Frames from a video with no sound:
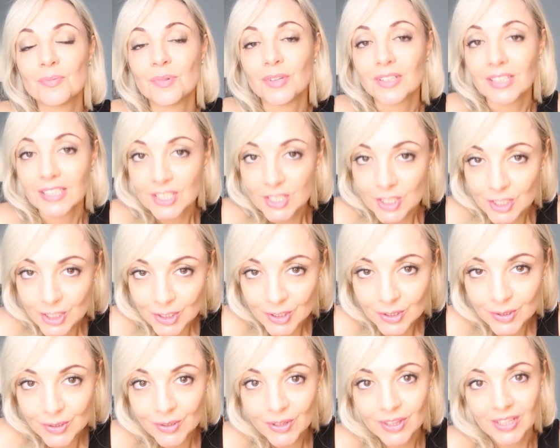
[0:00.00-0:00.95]
what I
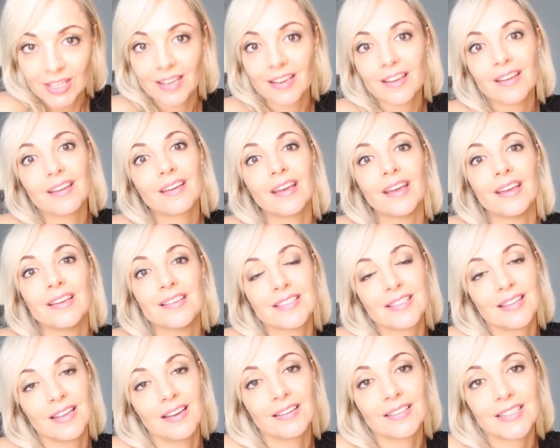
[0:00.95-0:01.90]
do think is
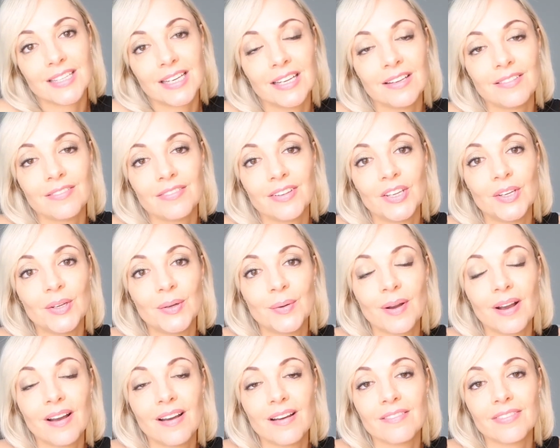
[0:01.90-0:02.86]
that if you
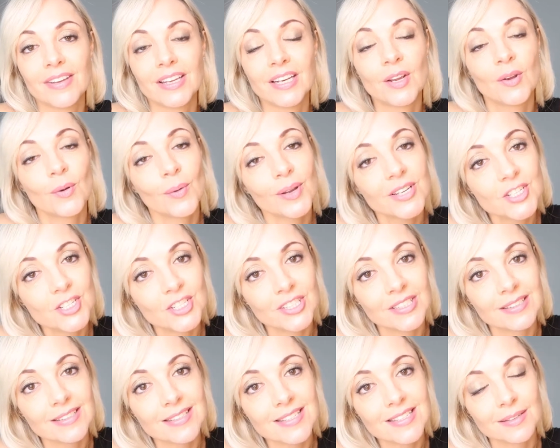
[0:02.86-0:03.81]
have any
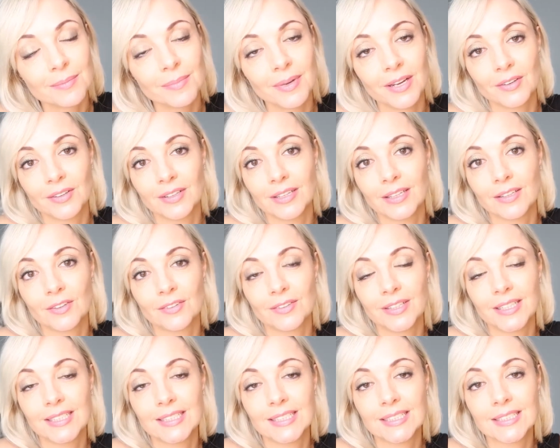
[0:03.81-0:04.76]
questions about an
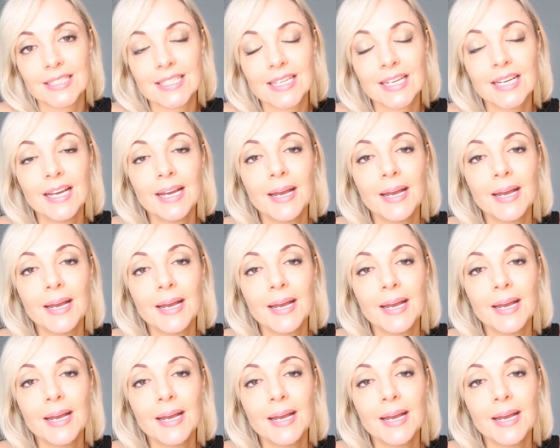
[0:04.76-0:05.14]
ingredient